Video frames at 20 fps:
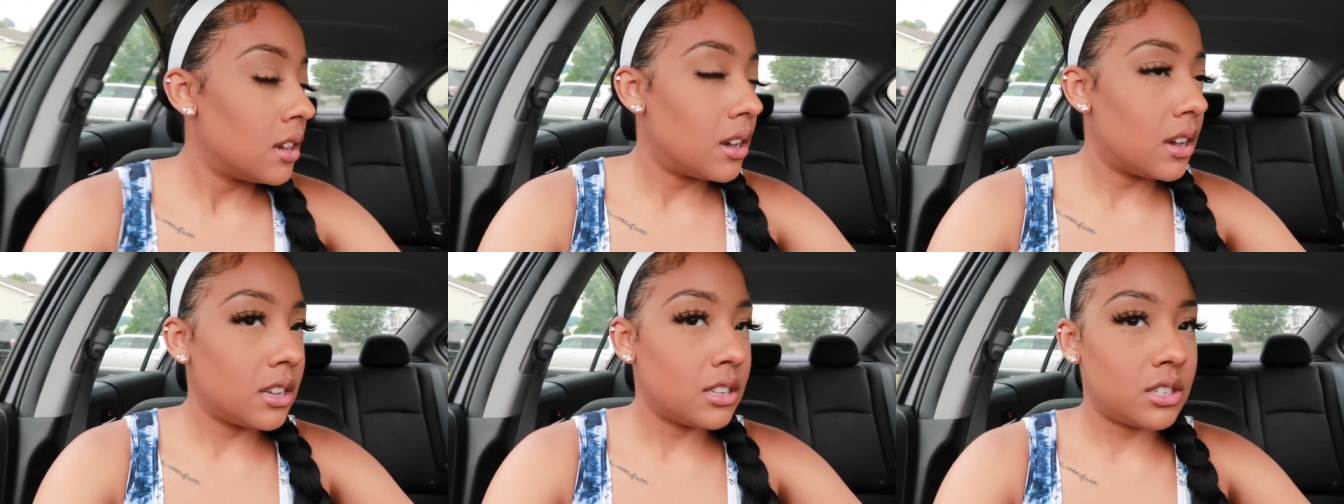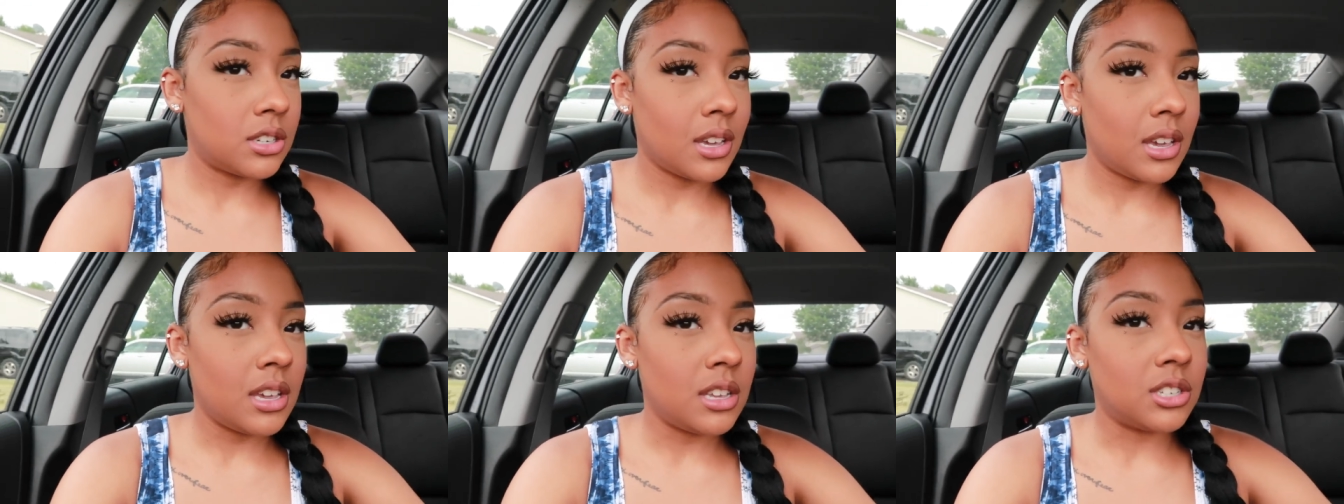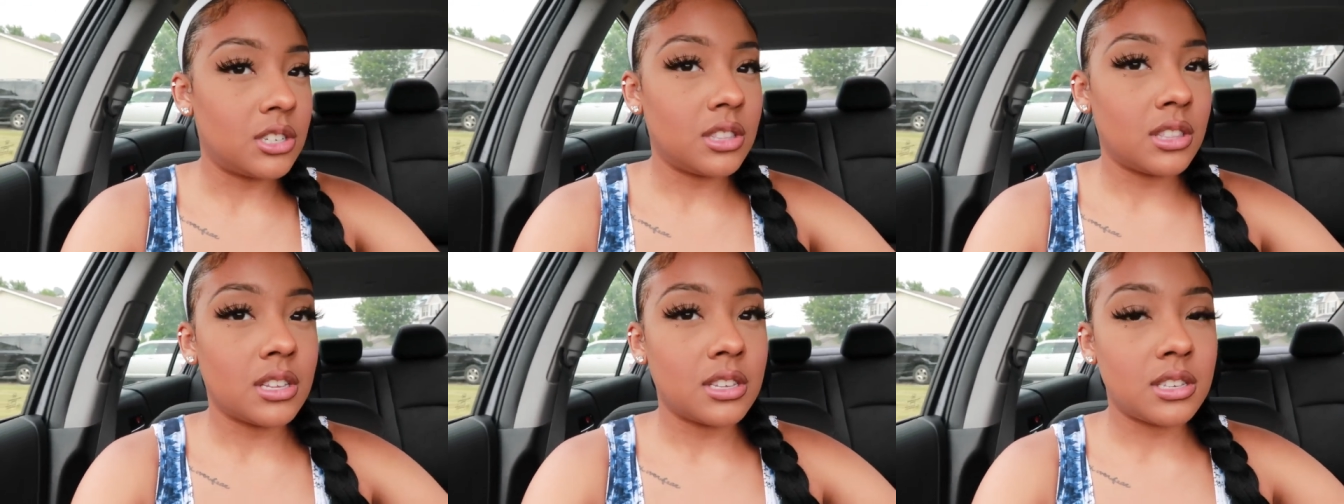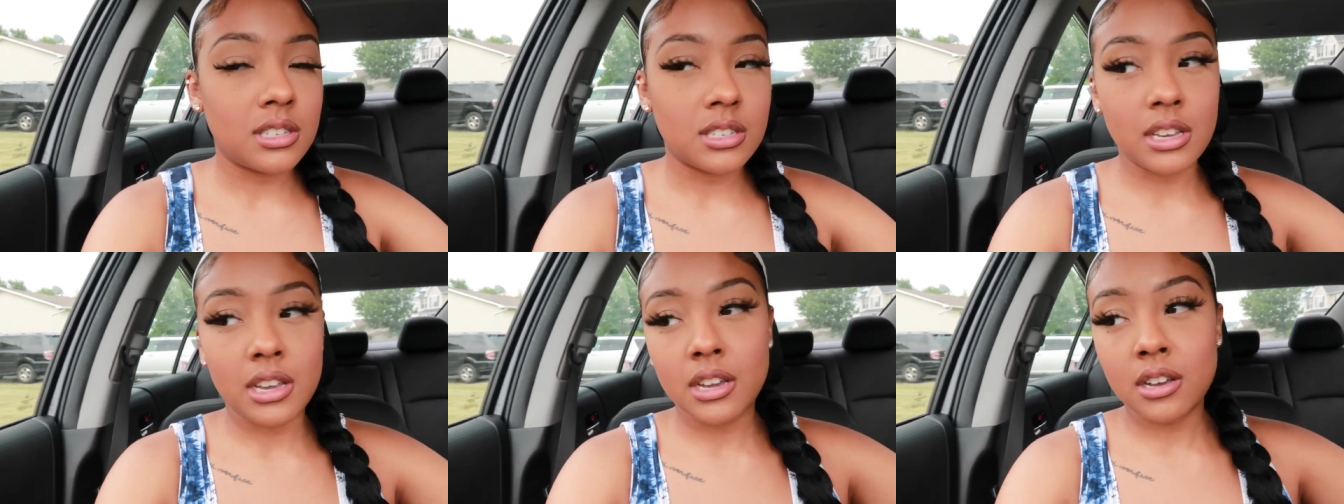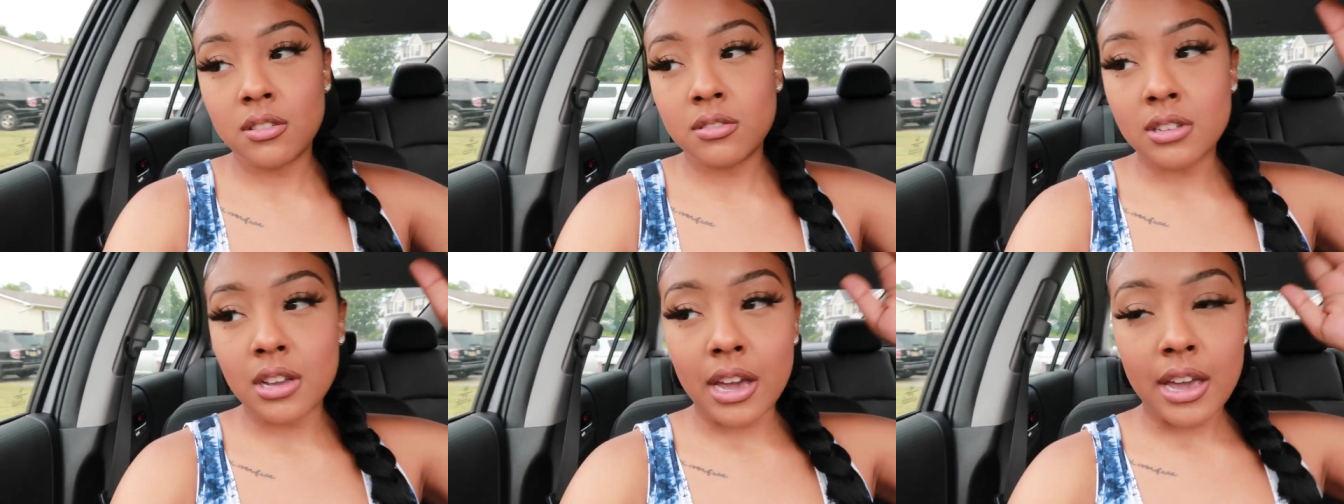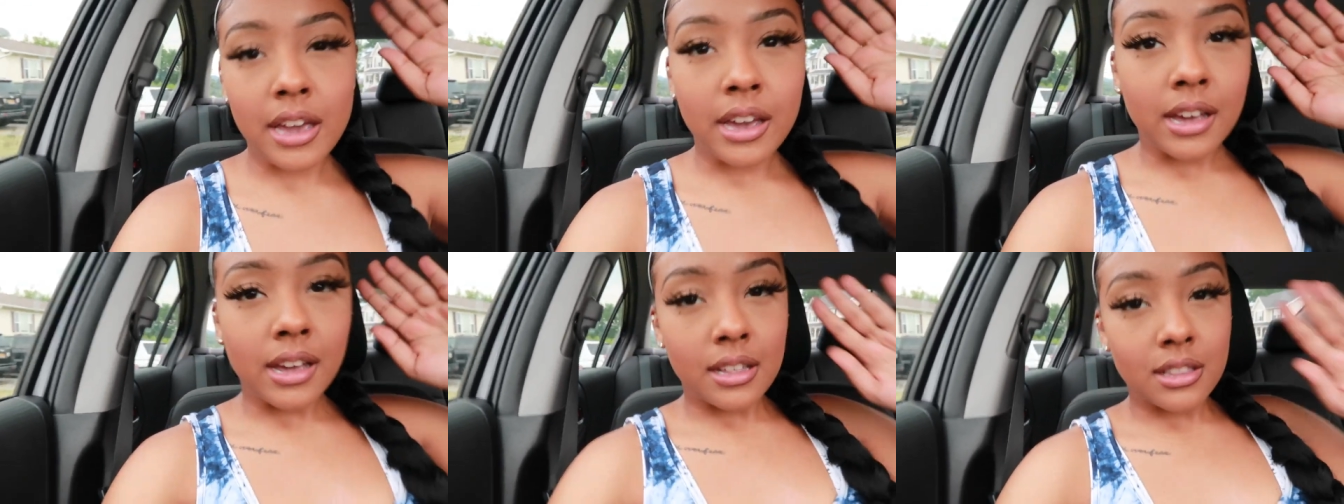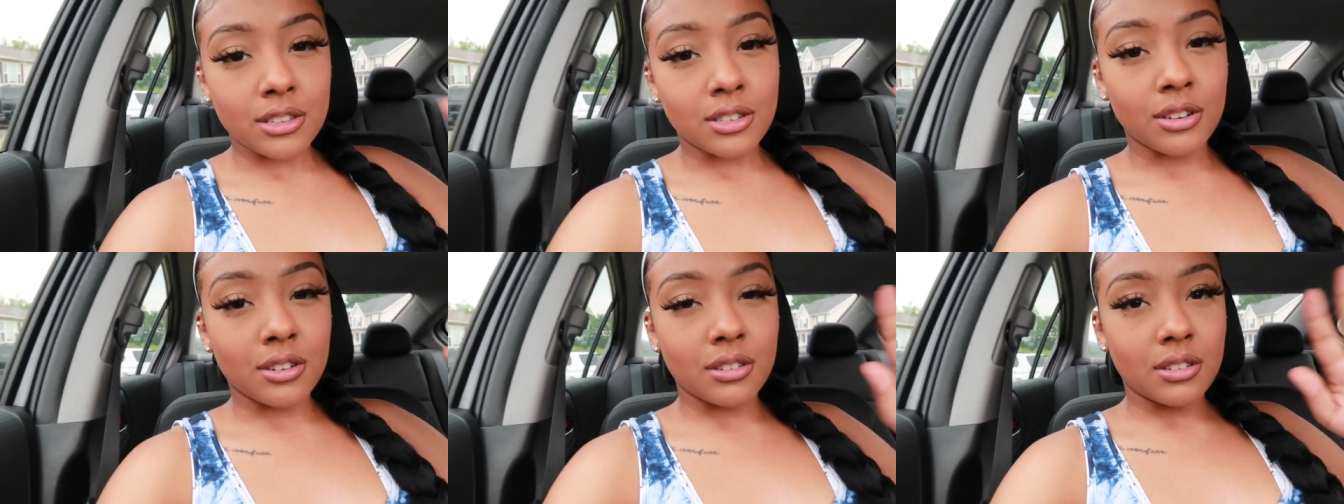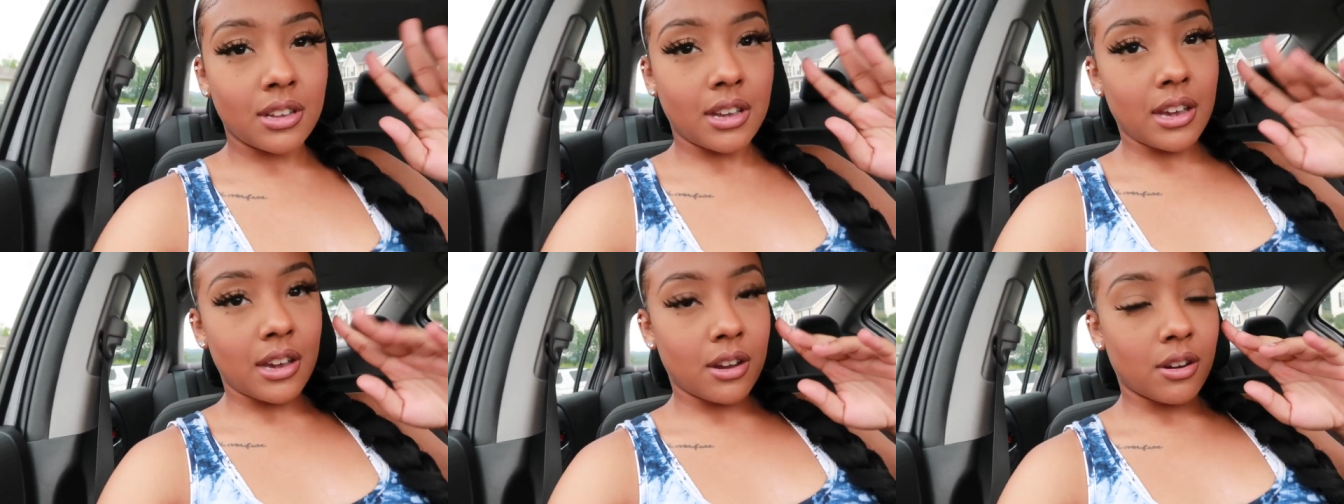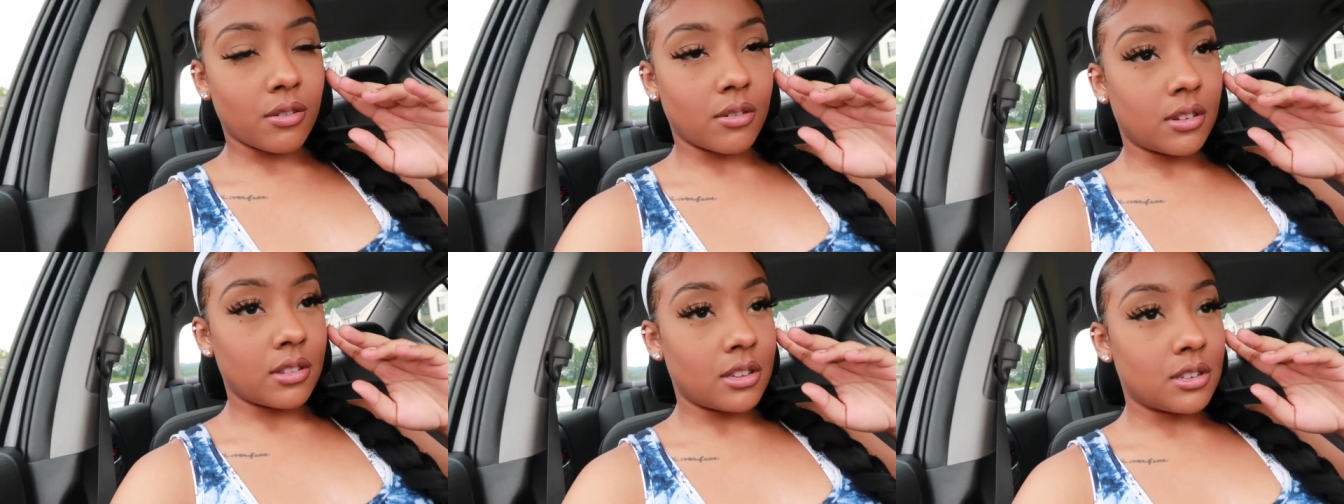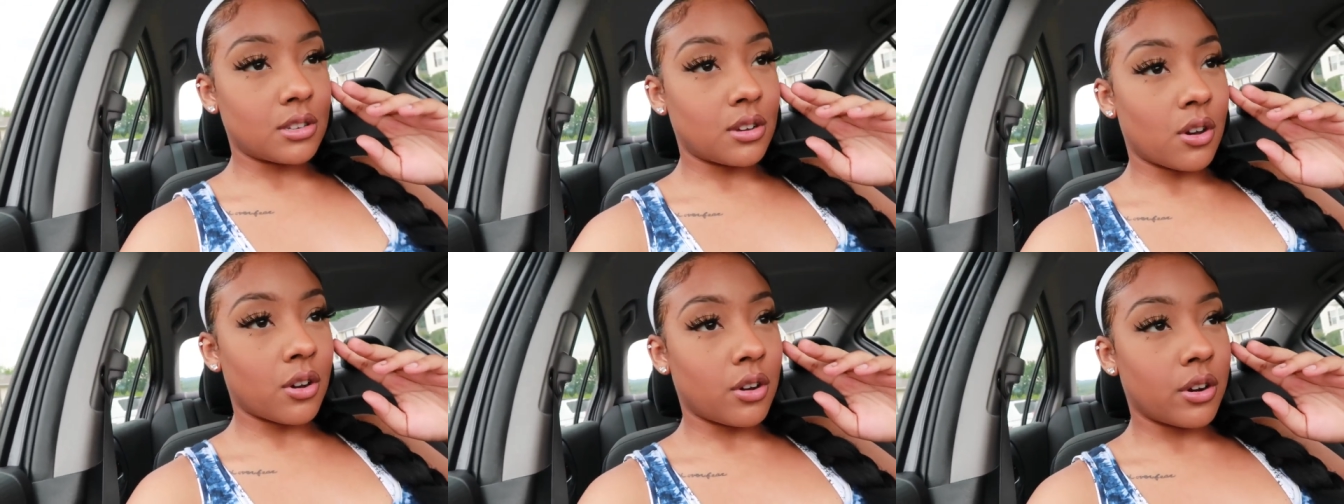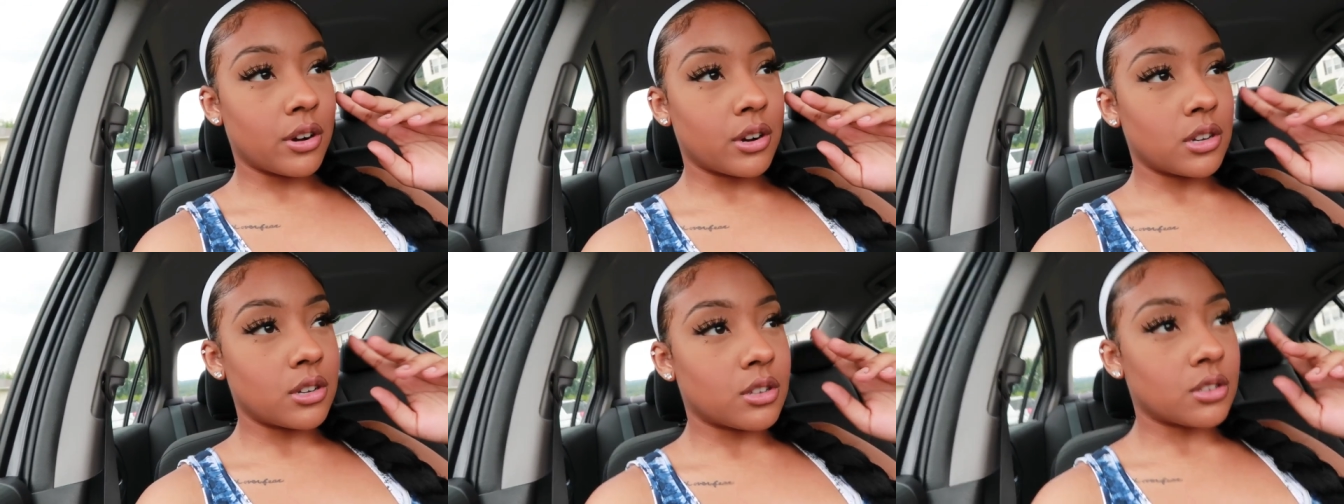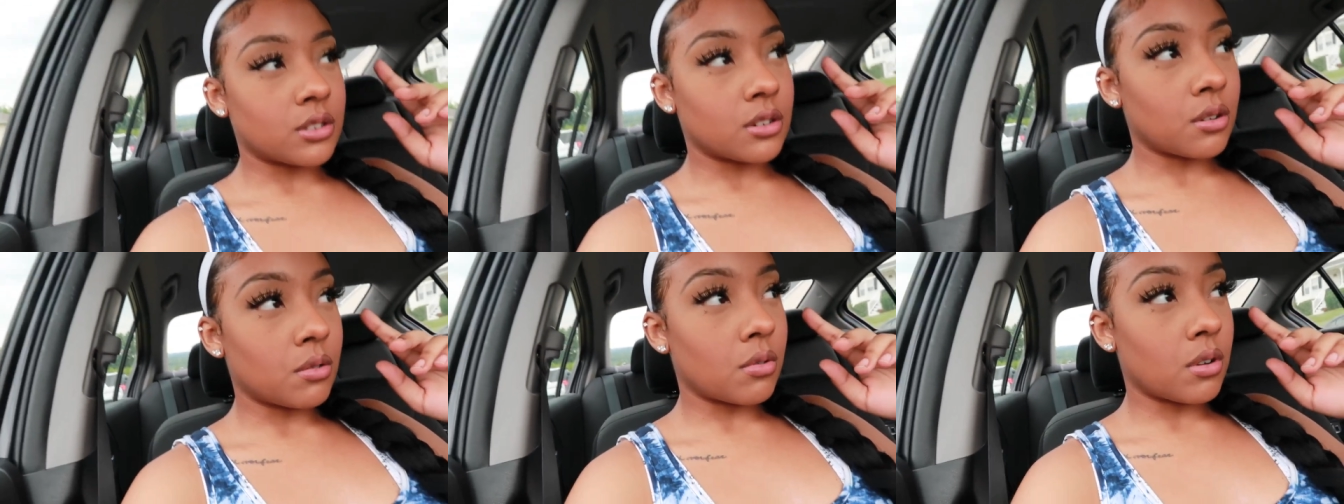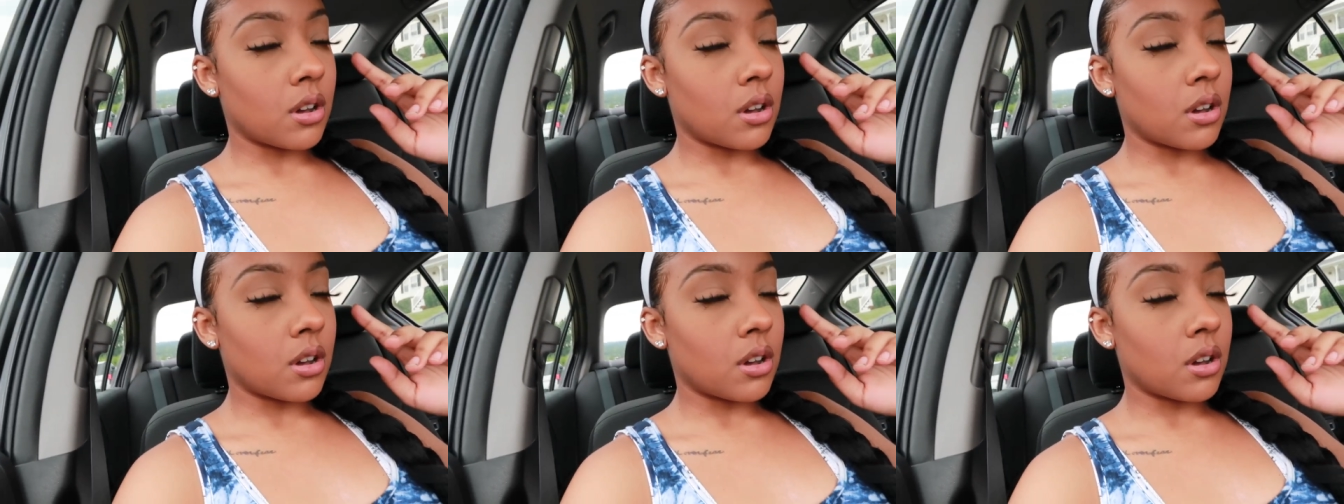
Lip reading: a change in the sound, I had to turn the air on. This car is so